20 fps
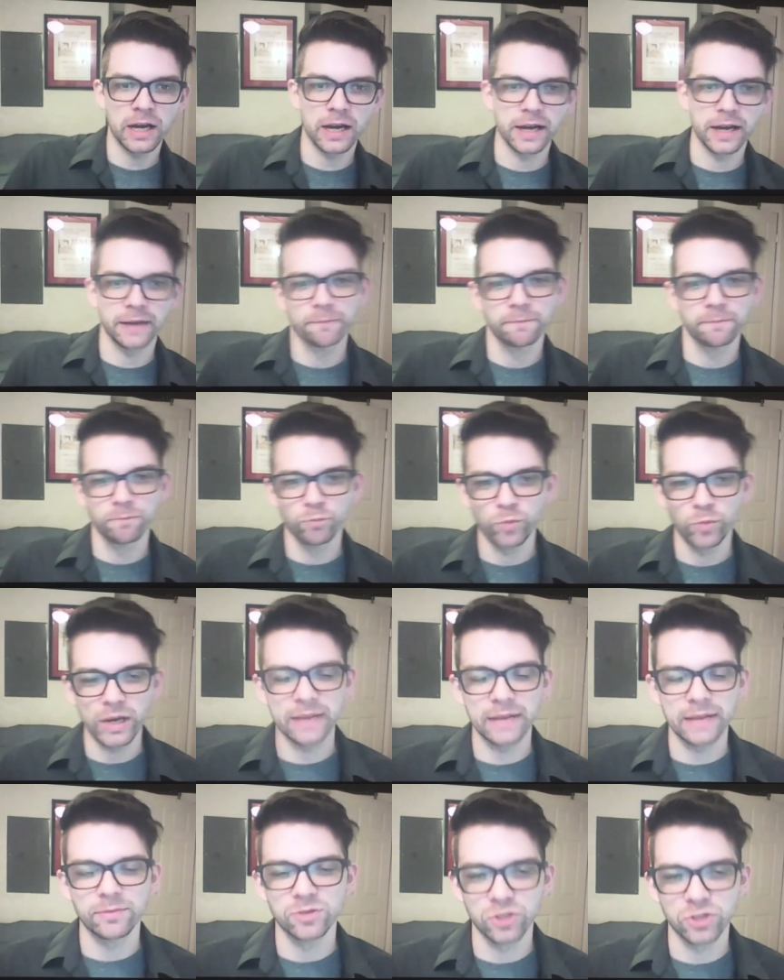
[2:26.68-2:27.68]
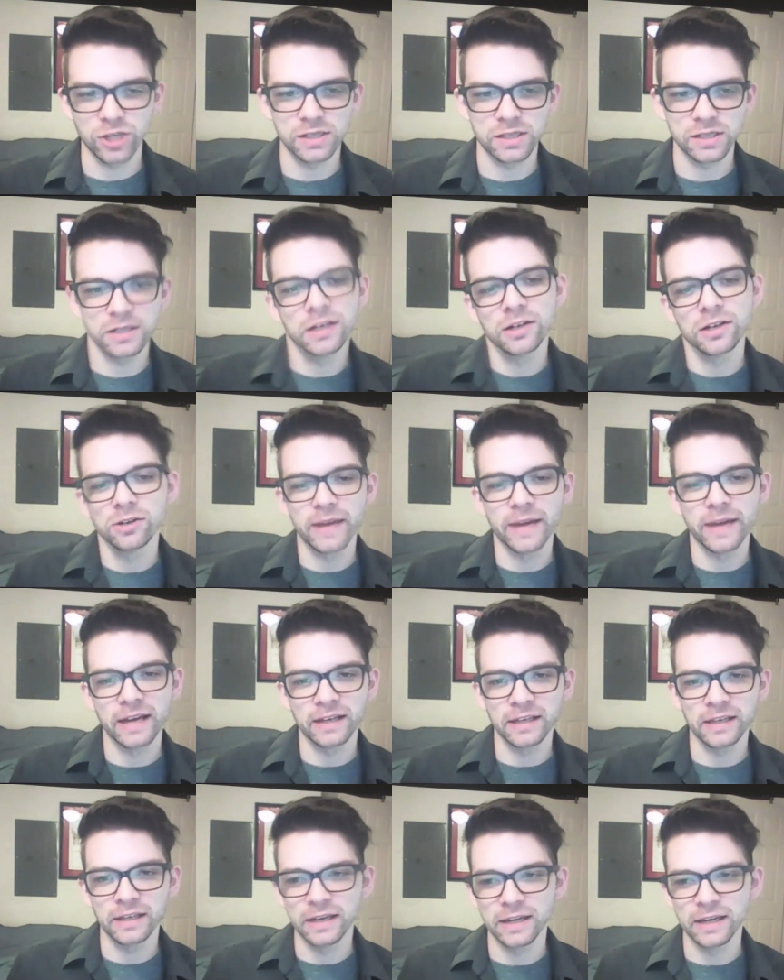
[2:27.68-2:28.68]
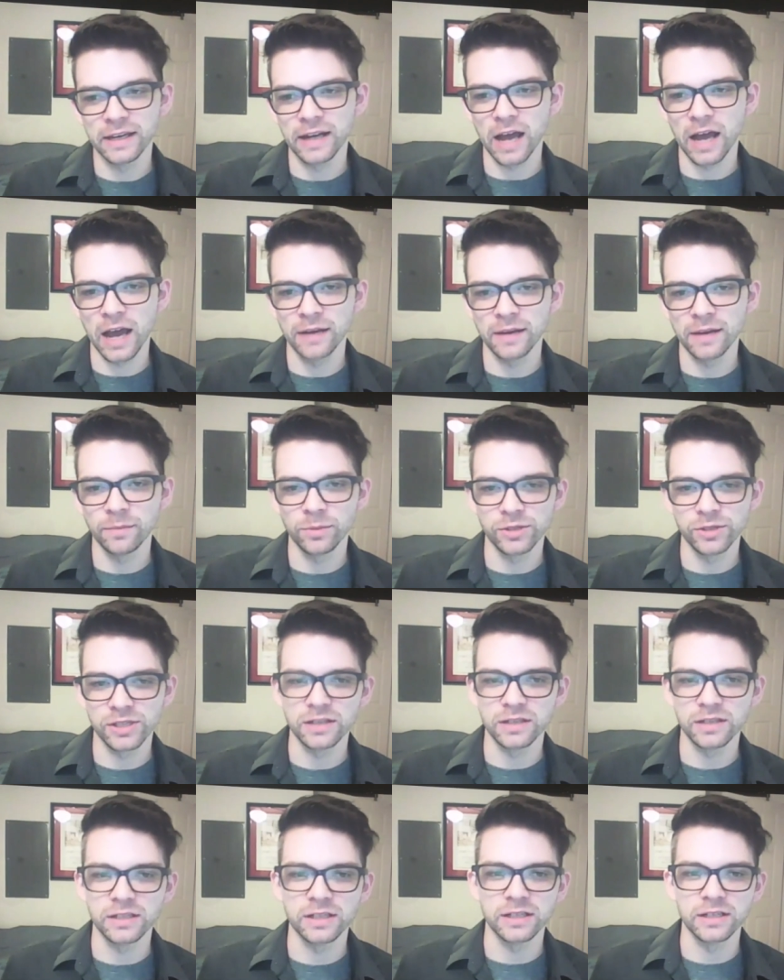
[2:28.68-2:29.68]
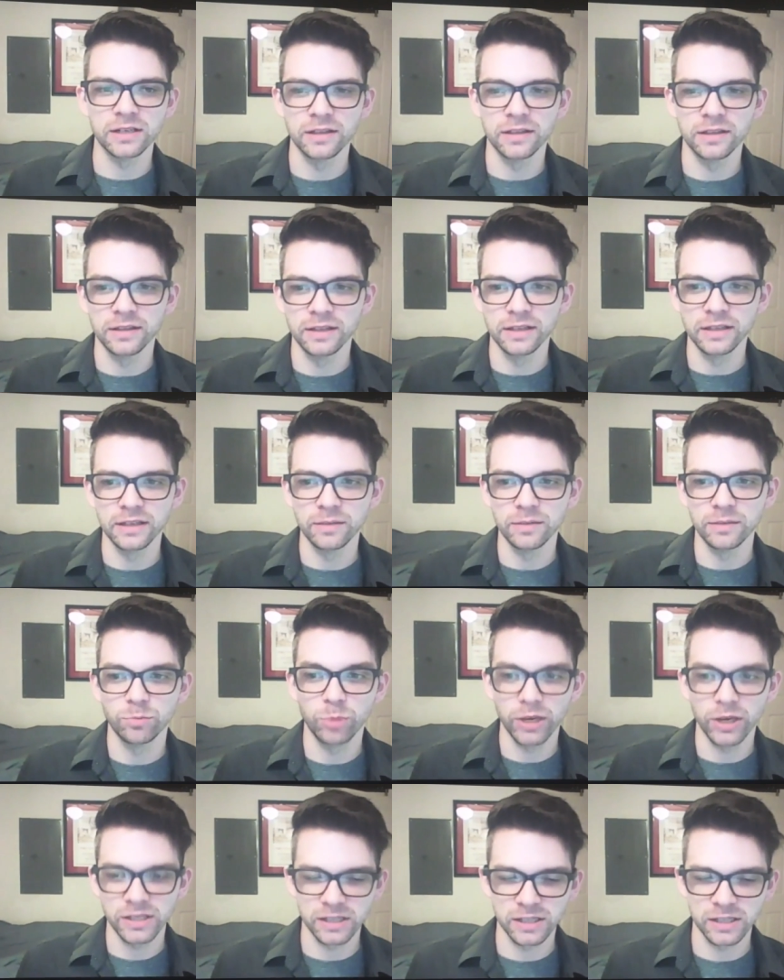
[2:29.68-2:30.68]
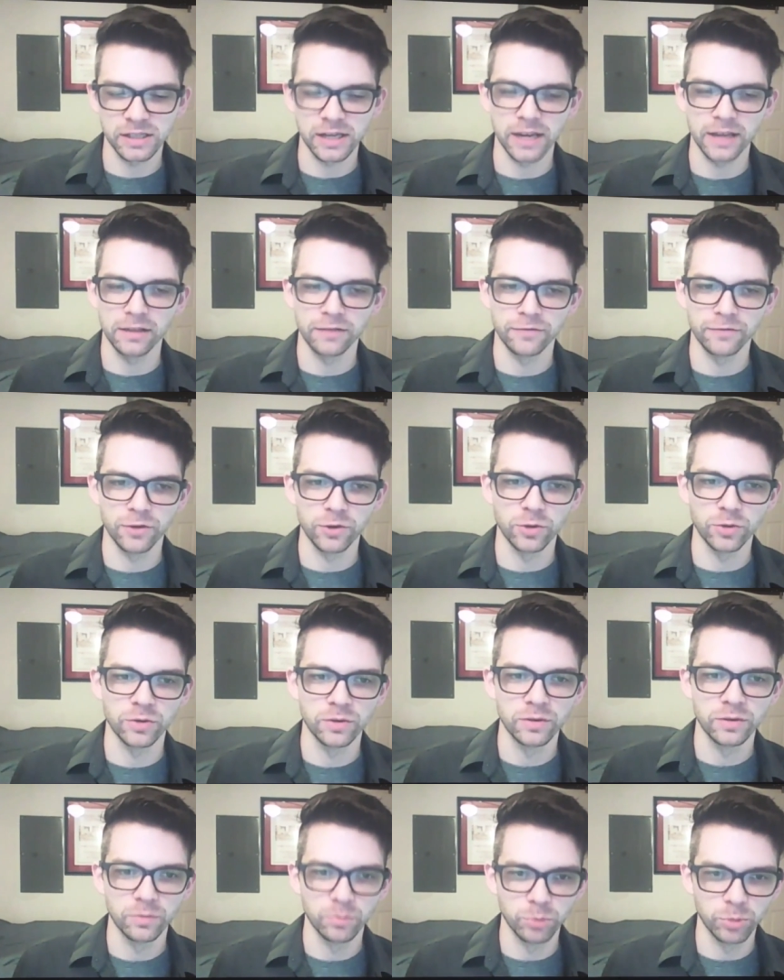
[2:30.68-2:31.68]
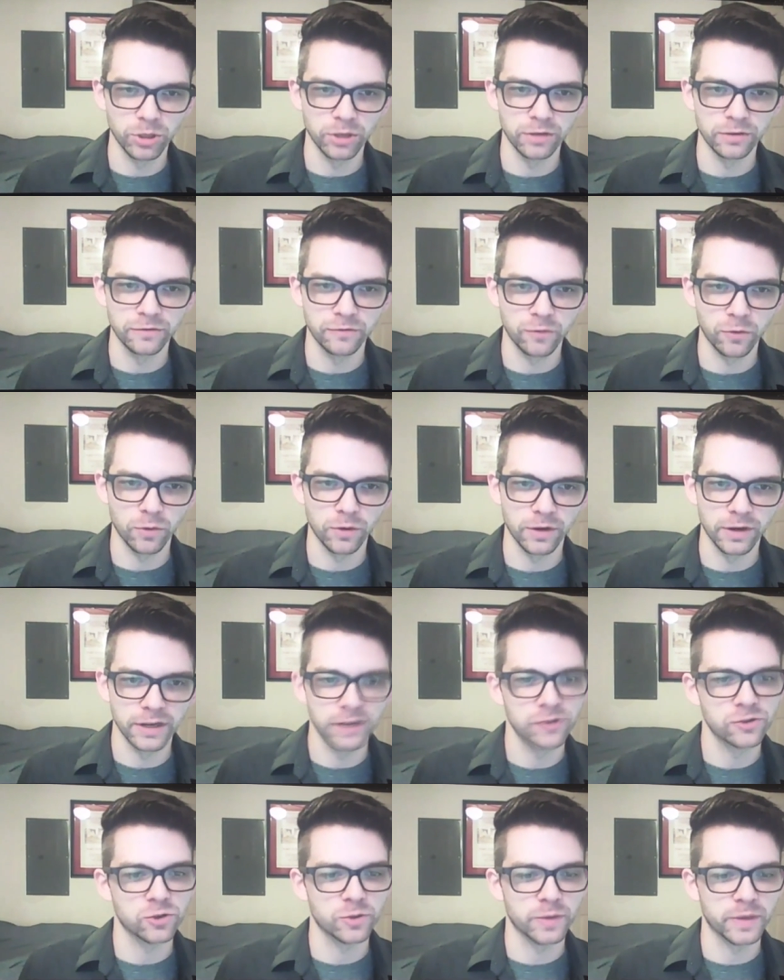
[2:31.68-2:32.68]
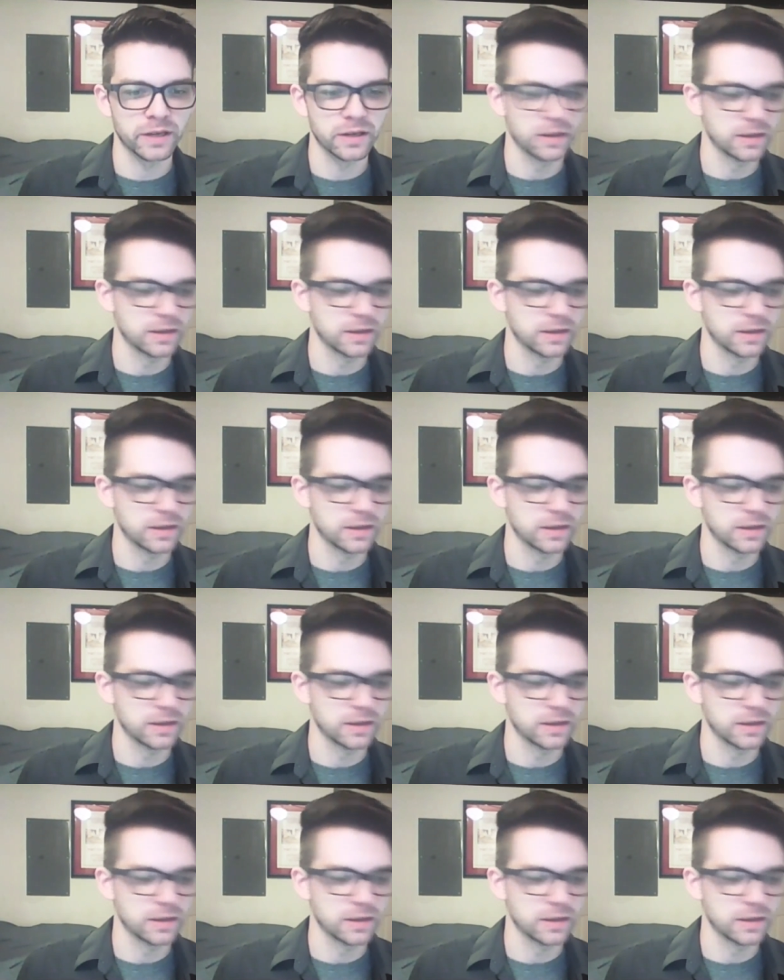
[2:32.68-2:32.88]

Hi, my name is Jesse Nino Mackey, and I am presenting the basic xylophone build for an instrument.